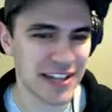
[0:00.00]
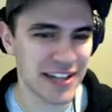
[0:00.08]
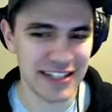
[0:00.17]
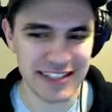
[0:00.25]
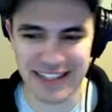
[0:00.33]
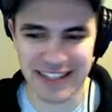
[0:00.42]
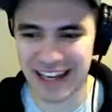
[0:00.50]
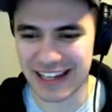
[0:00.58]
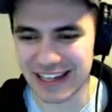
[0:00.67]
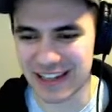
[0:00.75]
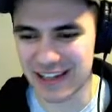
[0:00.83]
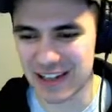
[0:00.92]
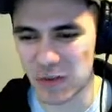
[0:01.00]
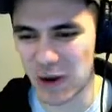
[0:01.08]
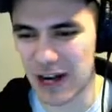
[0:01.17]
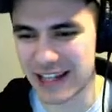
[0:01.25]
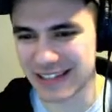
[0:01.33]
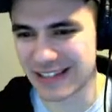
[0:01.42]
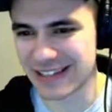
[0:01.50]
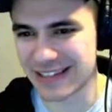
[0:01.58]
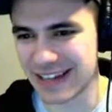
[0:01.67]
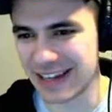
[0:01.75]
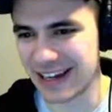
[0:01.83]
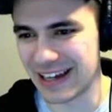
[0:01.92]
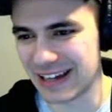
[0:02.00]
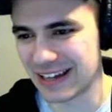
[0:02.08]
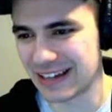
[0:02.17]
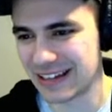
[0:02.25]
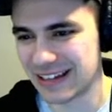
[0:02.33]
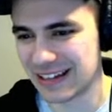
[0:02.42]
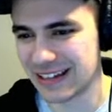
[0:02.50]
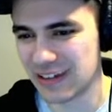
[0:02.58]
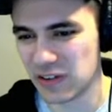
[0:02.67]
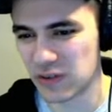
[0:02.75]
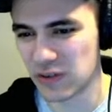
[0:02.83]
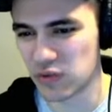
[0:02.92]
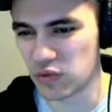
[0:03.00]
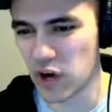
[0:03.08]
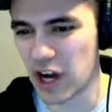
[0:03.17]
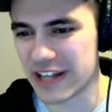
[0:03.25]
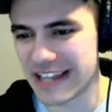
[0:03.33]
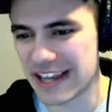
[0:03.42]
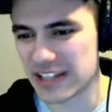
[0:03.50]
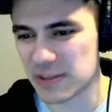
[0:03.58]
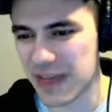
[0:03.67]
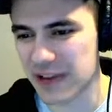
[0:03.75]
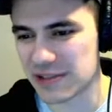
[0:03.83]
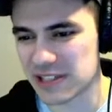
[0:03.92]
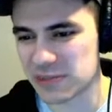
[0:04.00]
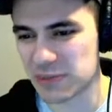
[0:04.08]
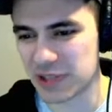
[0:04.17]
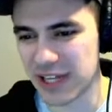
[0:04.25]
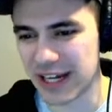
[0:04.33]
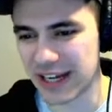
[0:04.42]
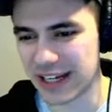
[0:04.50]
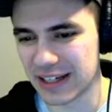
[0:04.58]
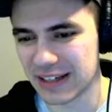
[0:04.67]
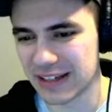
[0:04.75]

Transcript: on to say he wants raw text without splitting.